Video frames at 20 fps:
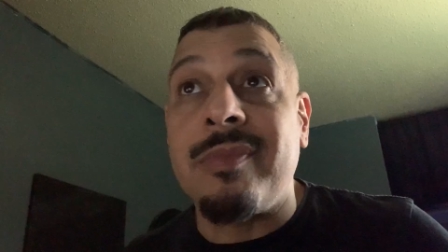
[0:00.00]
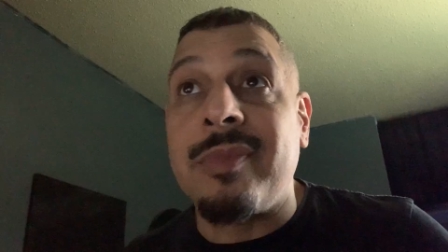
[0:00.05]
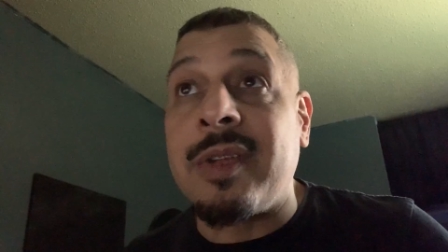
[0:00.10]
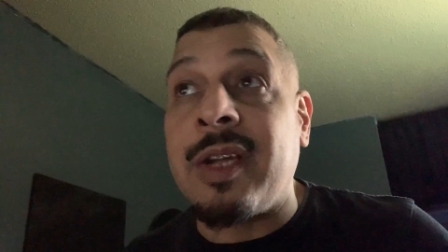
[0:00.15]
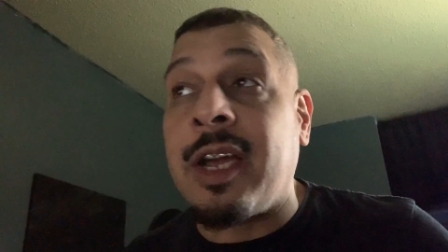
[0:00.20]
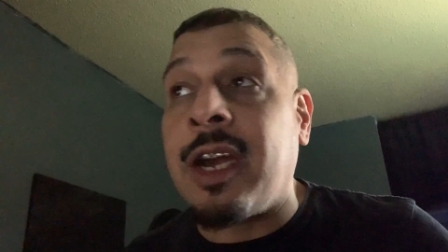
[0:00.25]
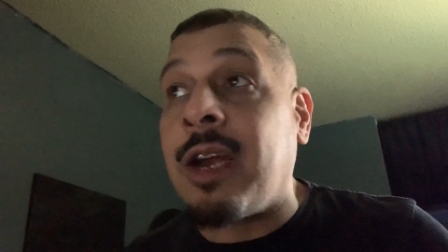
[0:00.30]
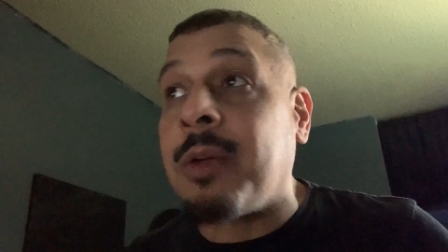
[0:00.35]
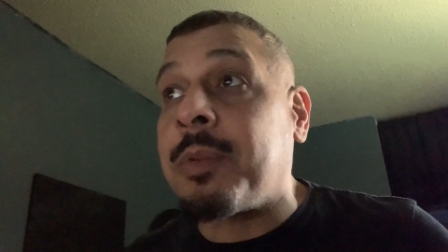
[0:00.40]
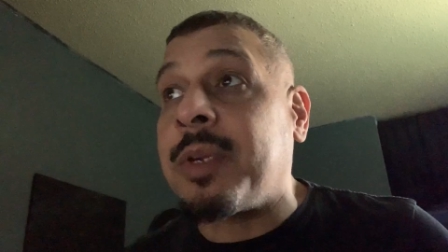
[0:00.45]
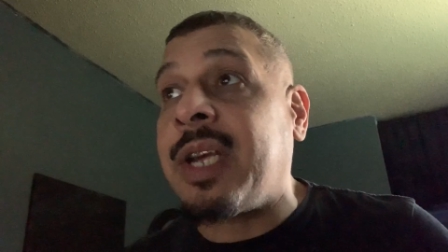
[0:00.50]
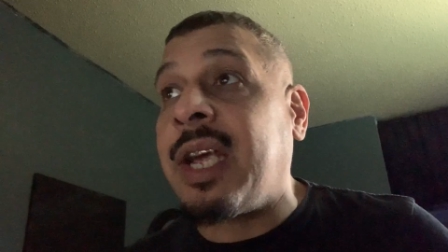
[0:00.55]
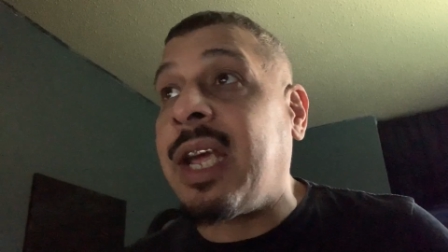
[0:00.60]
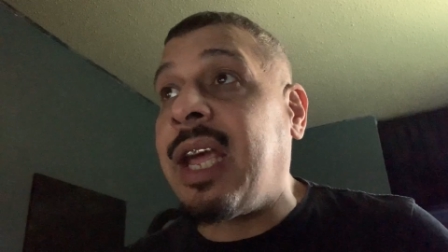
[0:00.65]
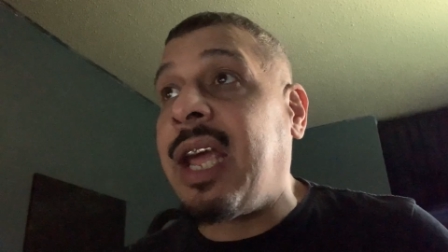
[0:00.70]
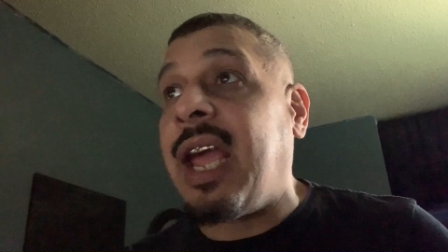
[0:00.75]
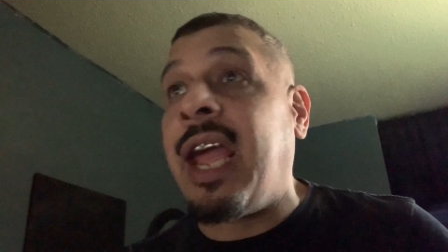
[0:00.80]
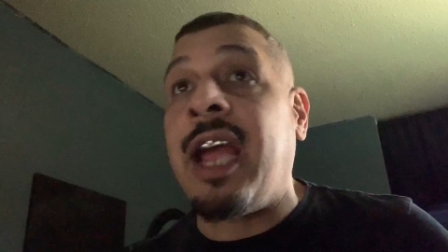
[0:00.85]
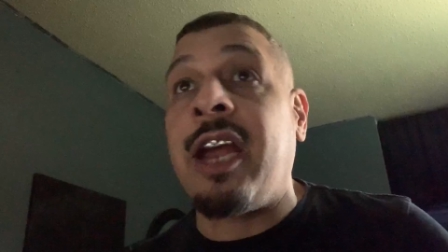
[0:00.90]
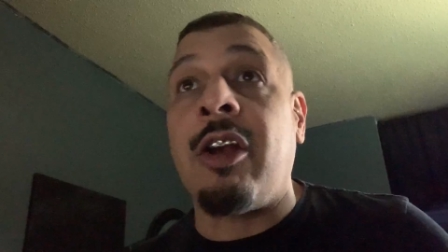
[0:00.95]
You know what I'm
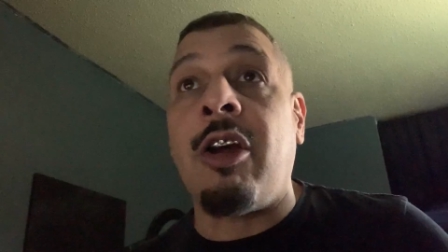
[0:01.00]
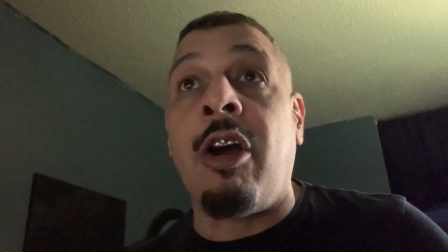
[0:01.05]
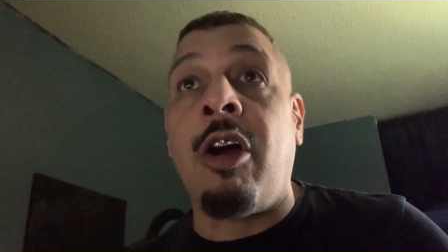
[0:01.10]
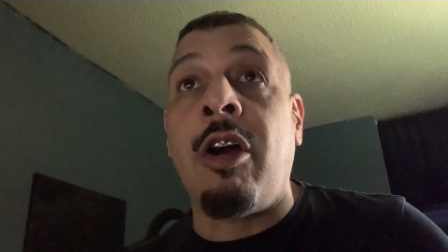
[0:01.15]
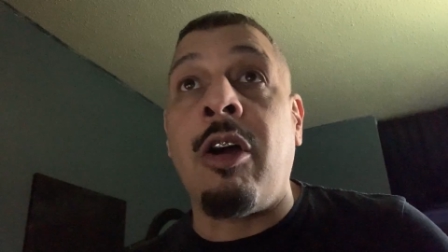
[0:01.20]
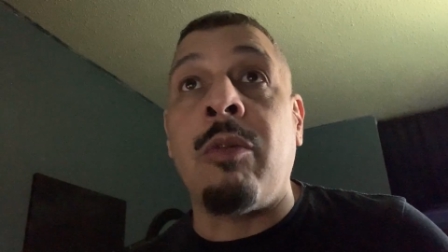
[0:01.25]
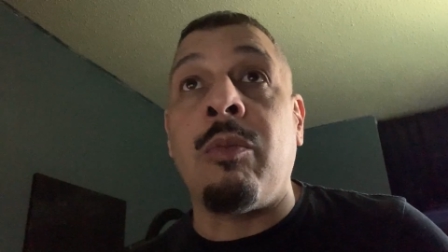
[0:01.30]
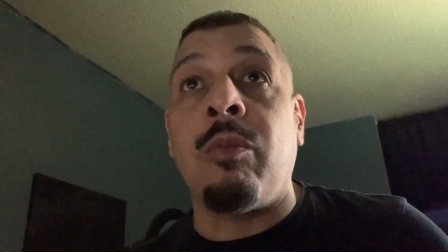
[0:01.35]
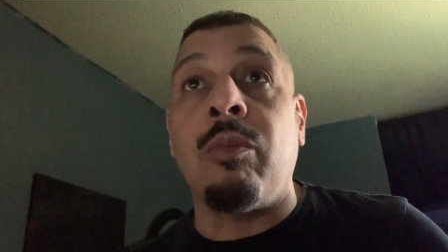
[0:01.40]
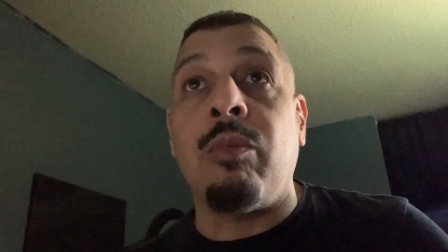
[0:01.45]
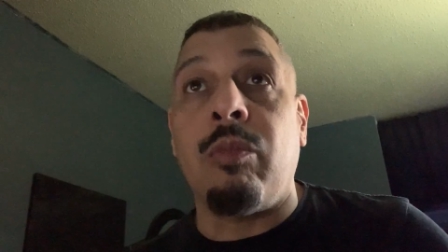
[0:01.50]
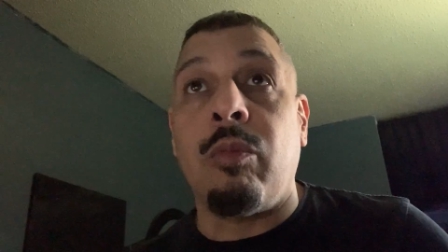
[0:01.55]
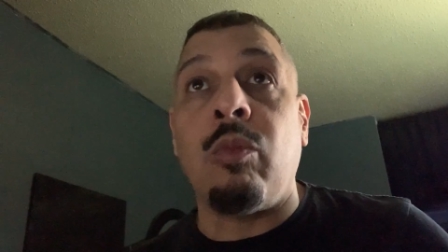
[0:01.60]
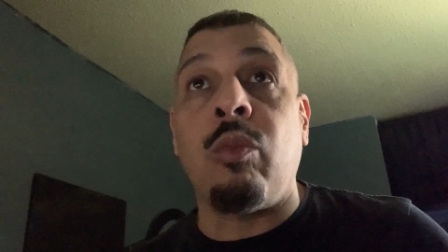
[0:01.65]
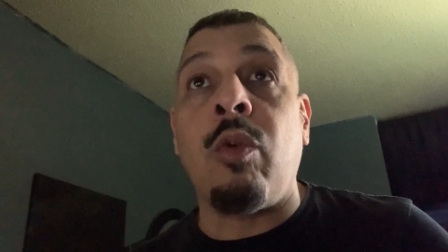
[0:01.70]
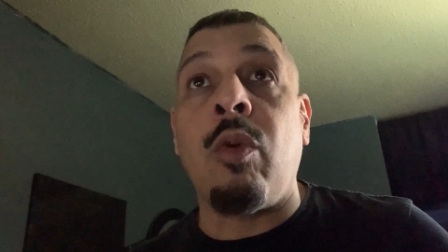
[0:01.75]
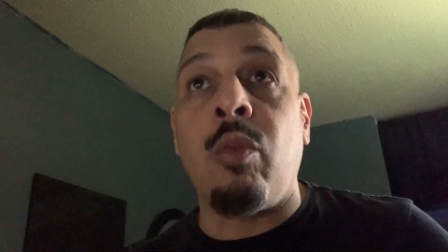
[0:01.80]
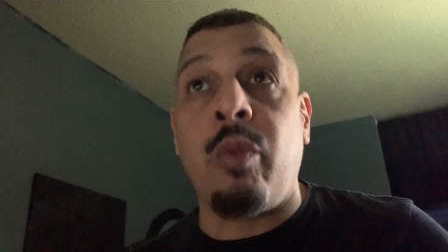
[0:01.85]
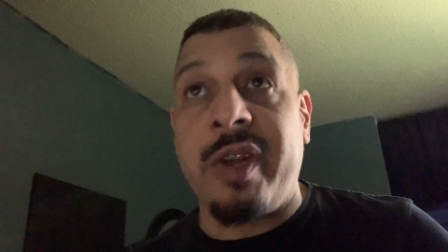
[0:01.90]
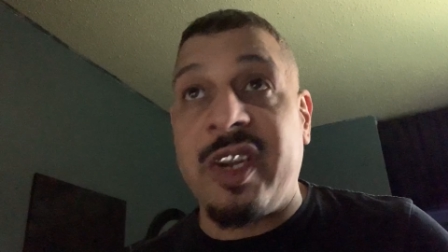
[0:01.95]
saying? And um,
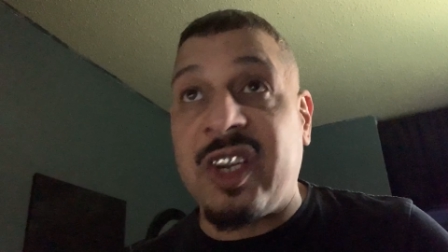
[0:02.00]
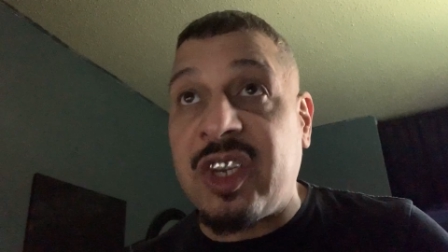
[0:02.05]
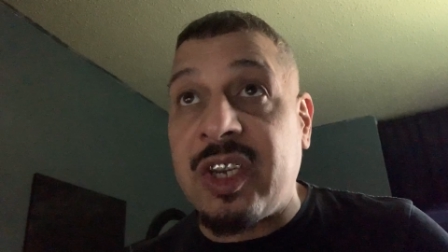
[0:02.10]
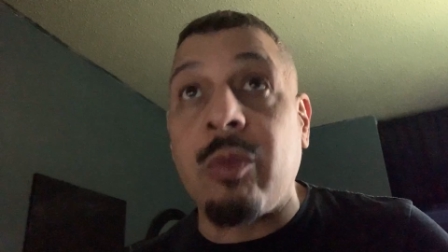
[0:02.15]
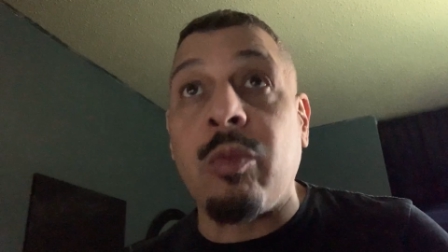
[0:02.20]
when we